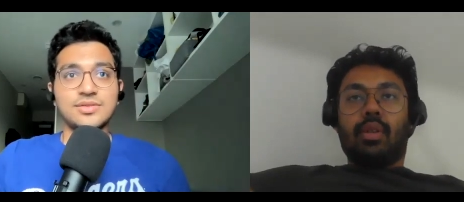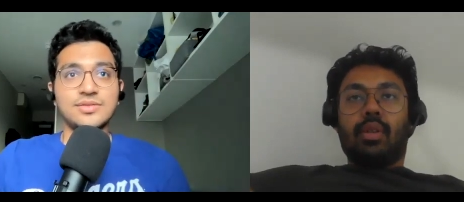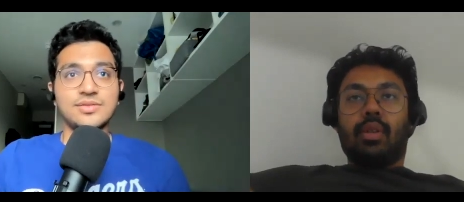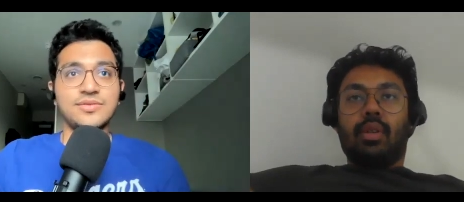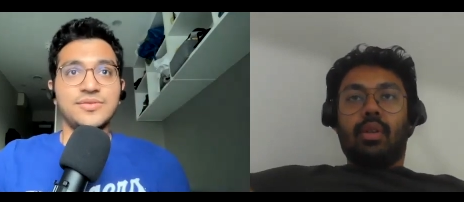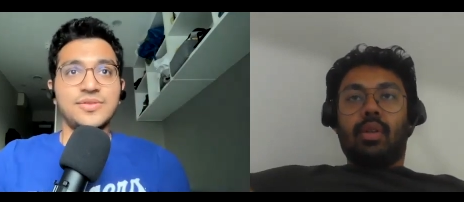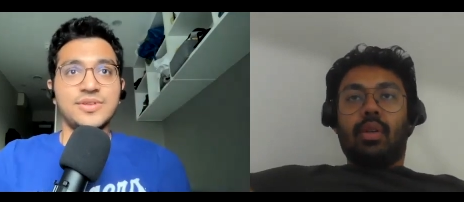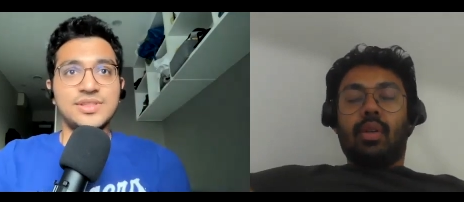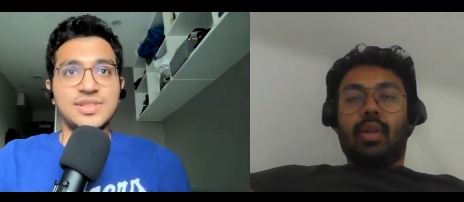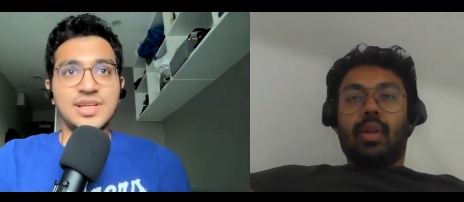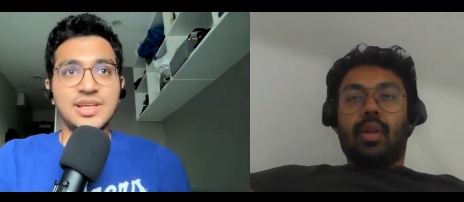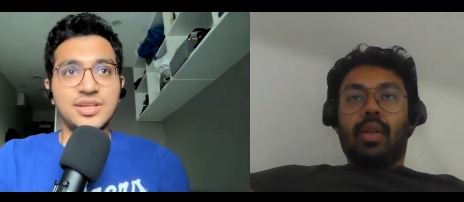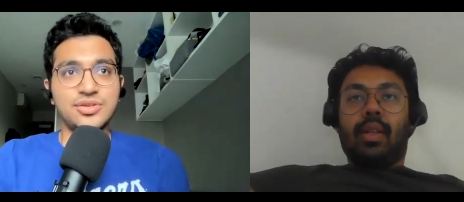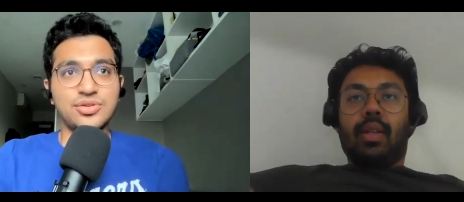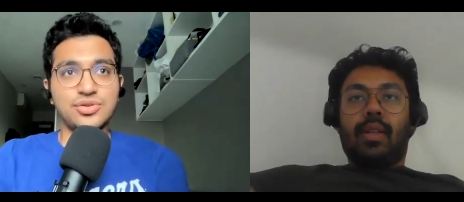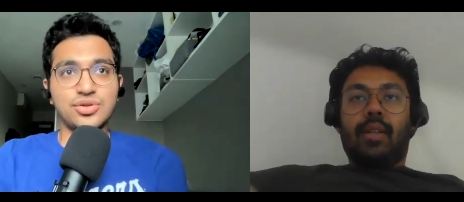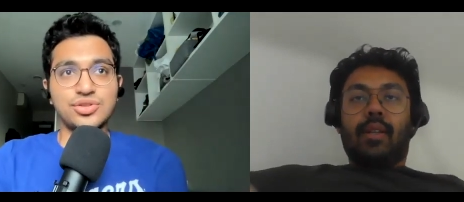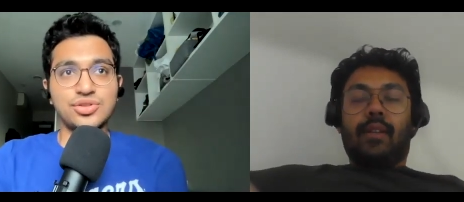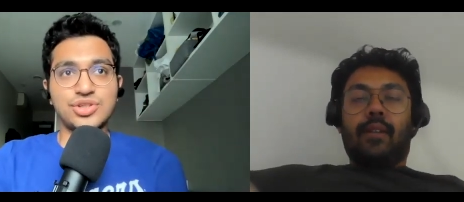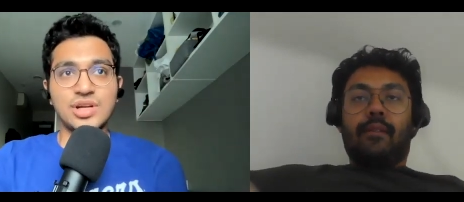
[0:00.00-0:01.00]
Speaker 1: Firstly,
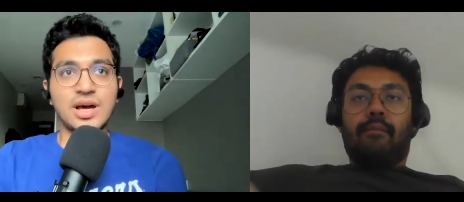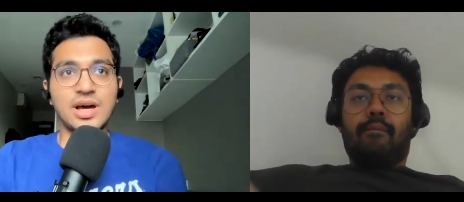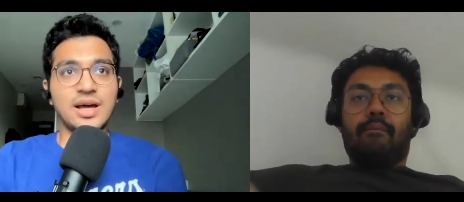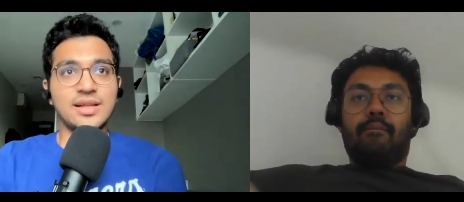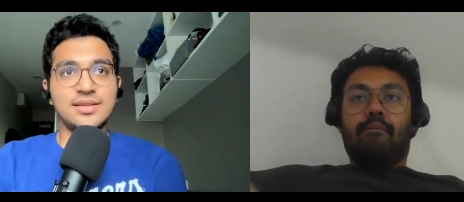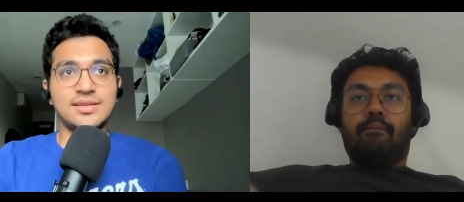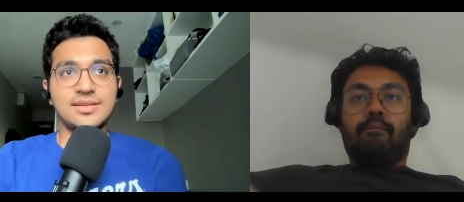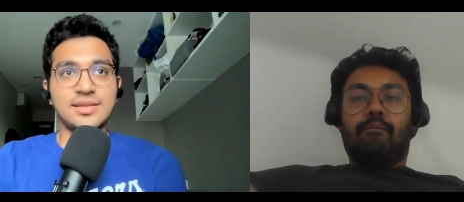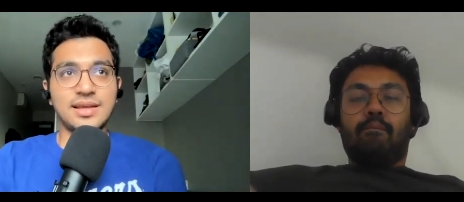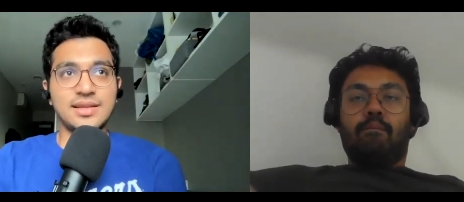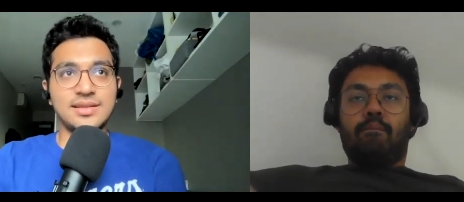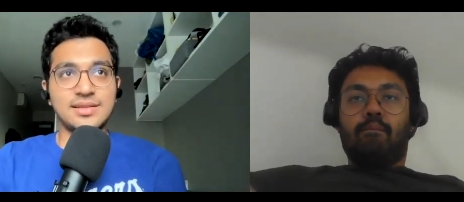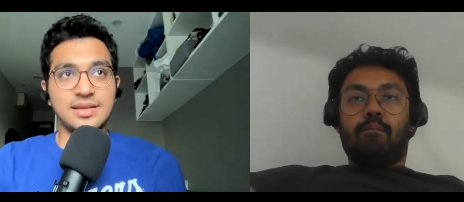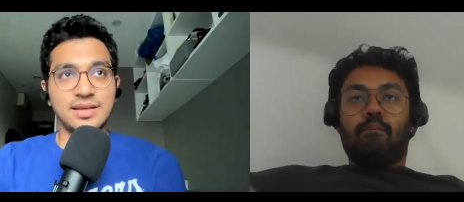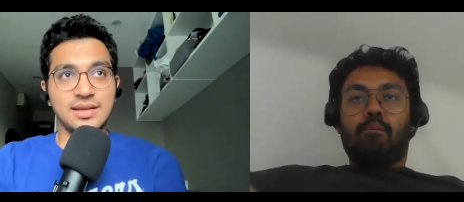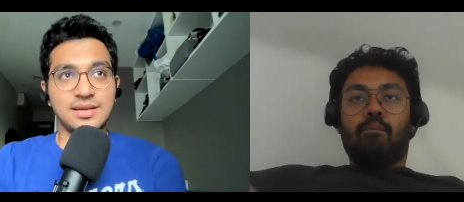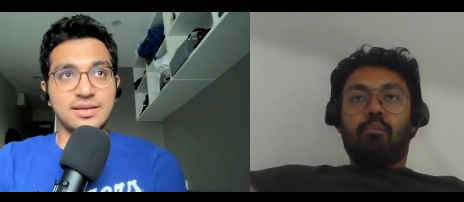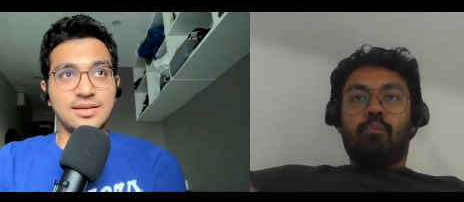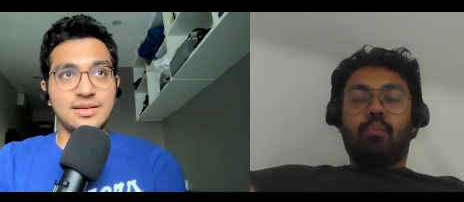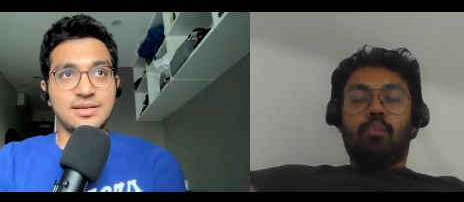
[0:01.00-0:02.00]
Gujarat, I
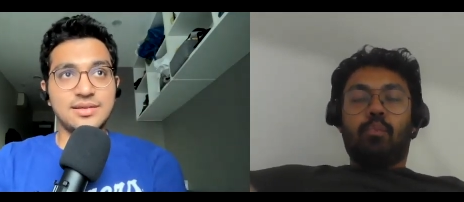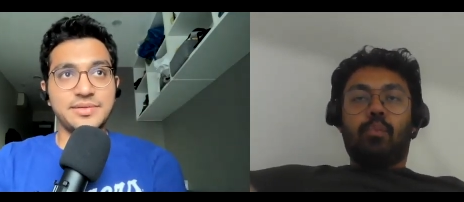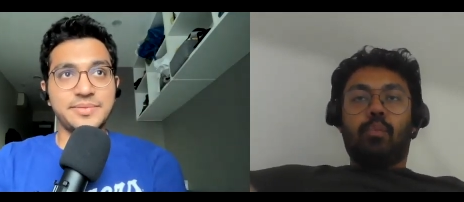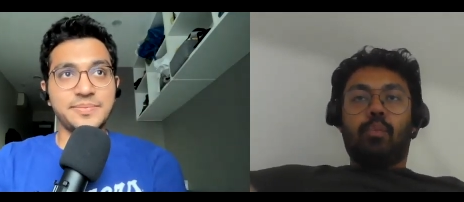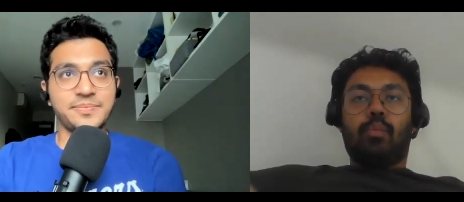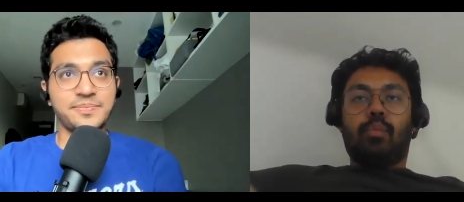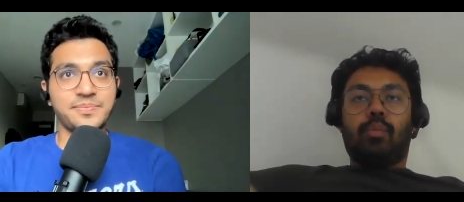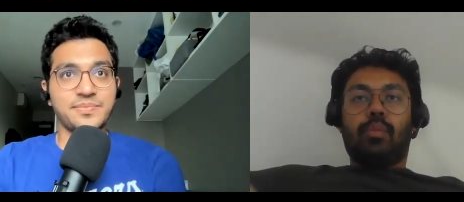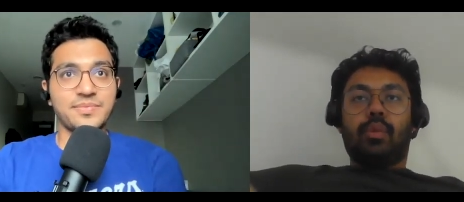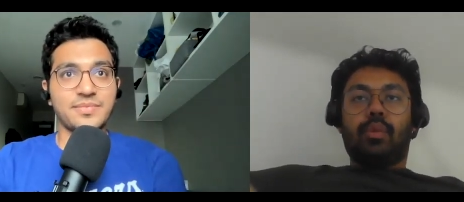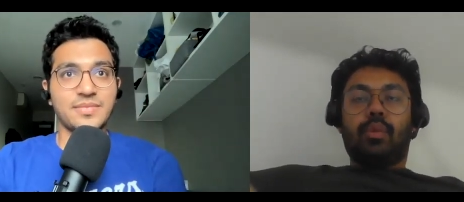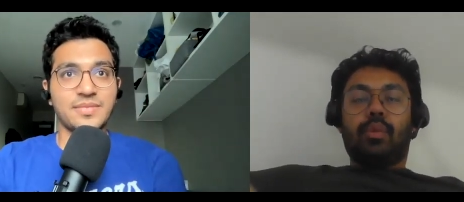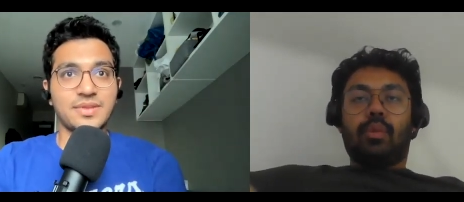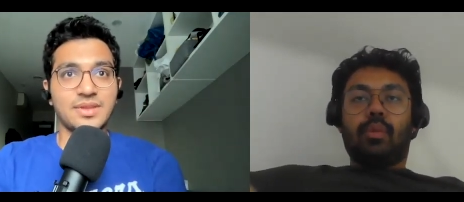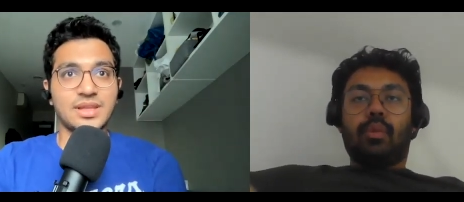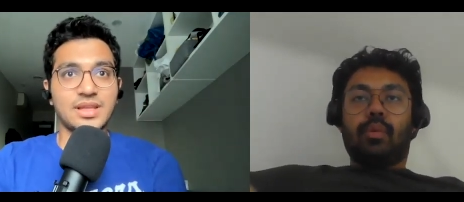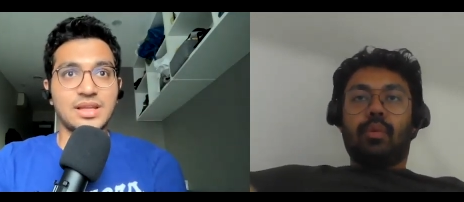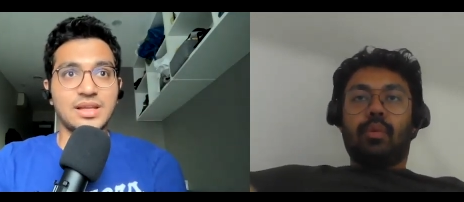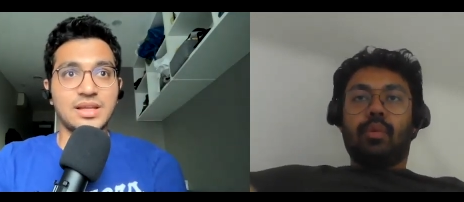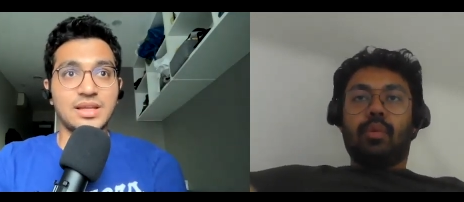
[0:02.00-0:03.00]
think
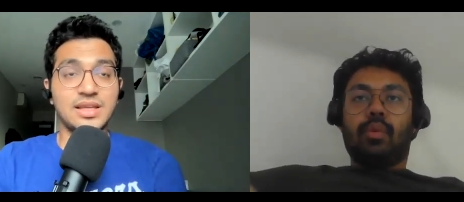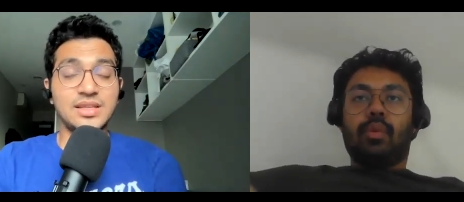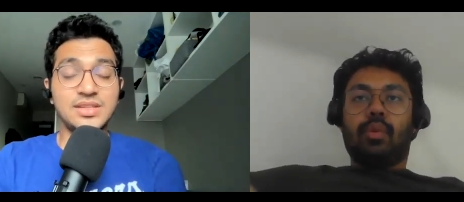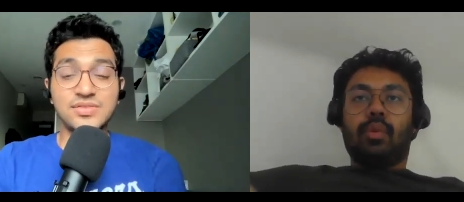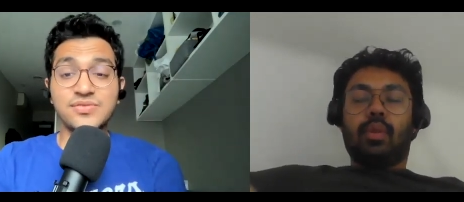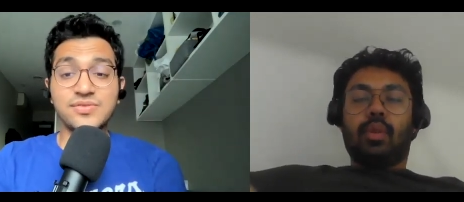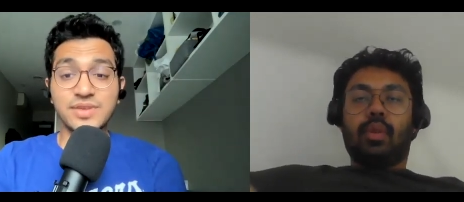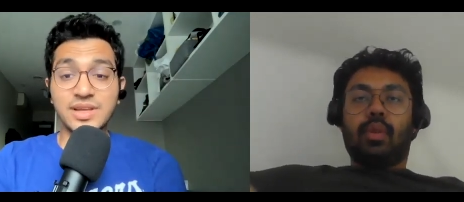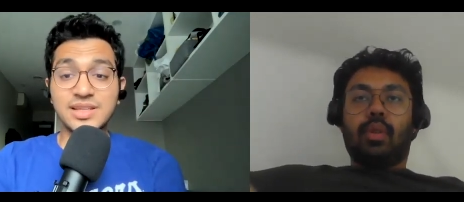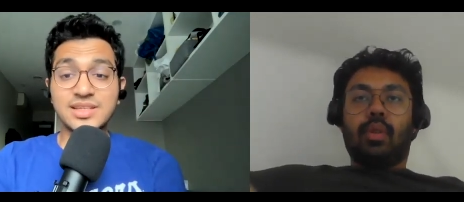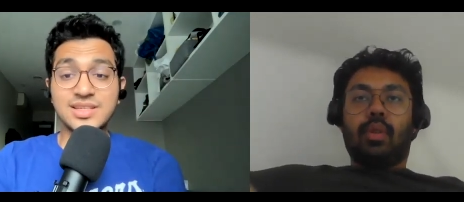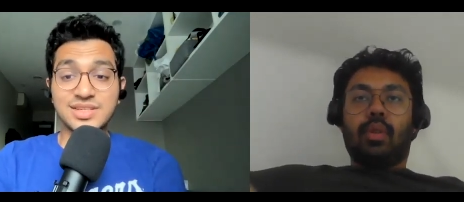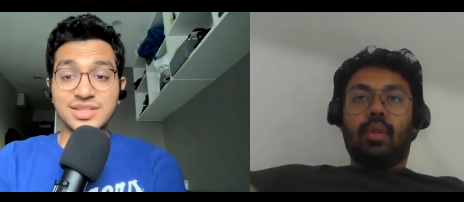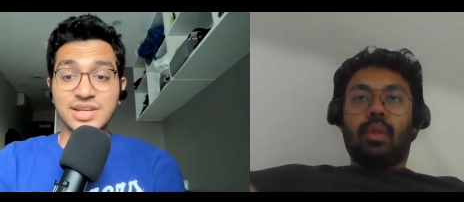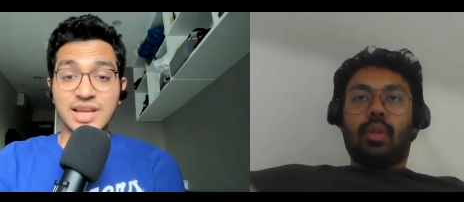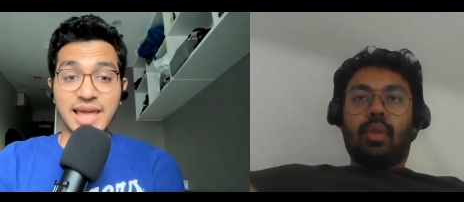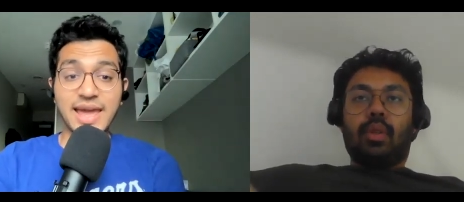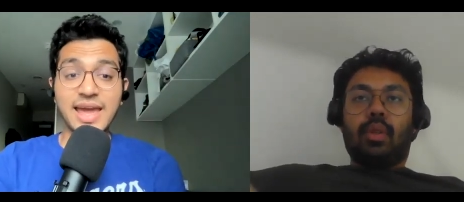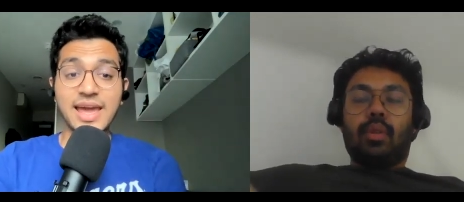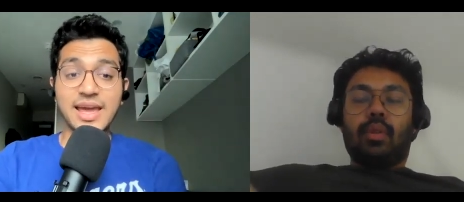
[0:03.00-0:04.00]
it's it's
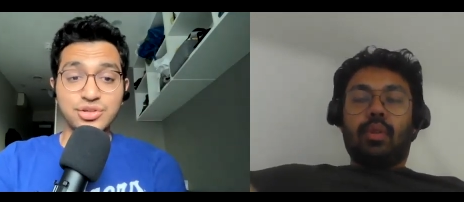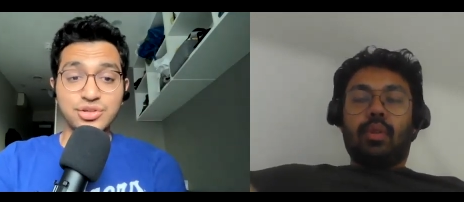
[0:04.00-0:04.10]
rare,